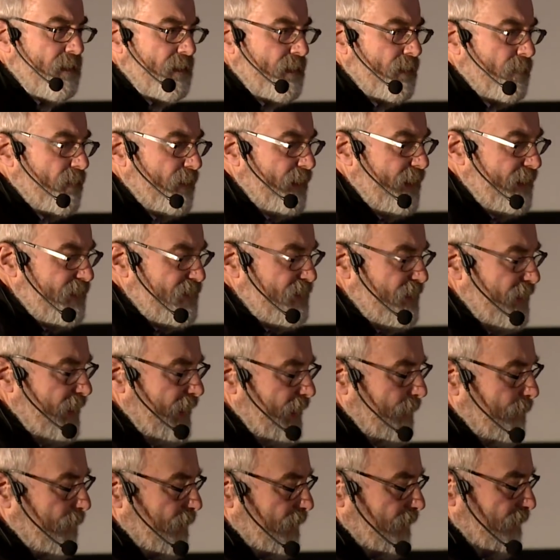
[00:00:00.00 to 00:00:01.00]
Now what actually
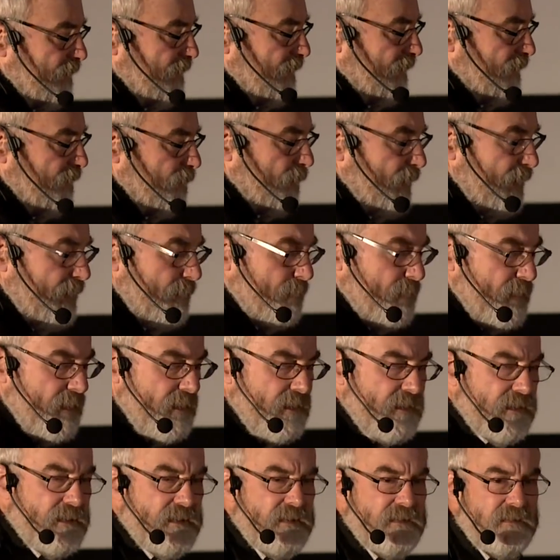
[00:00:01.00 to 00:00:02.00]
happens is when a
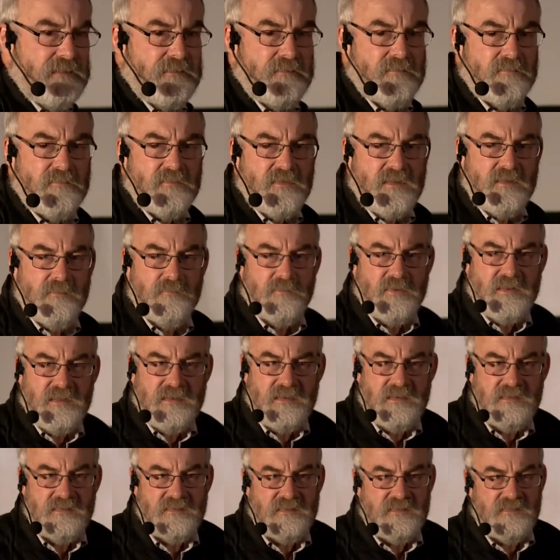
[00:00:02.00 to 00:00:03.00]
market
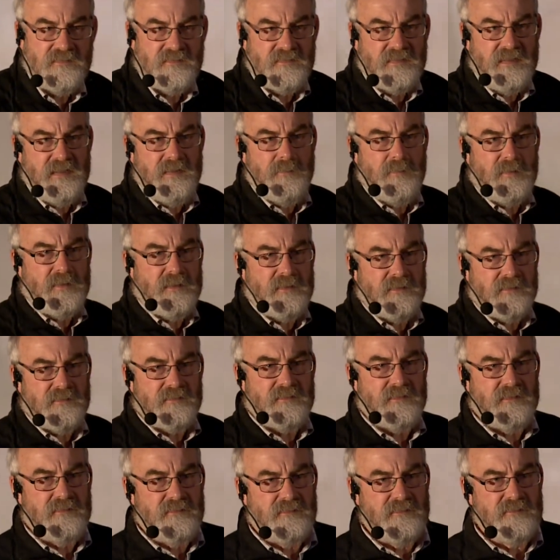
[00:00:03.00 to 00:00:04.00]
completely
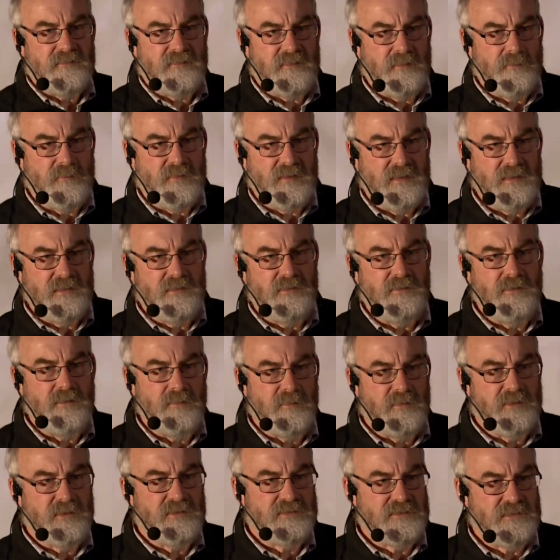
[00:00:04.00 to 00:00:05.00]
destabilizes and something new
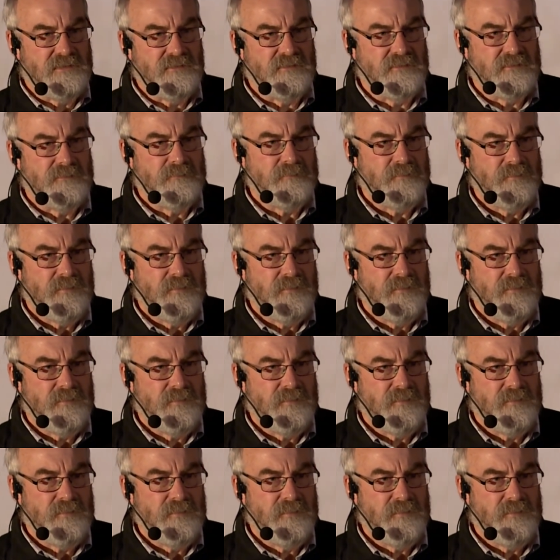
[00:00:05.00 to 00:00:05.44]
emerges,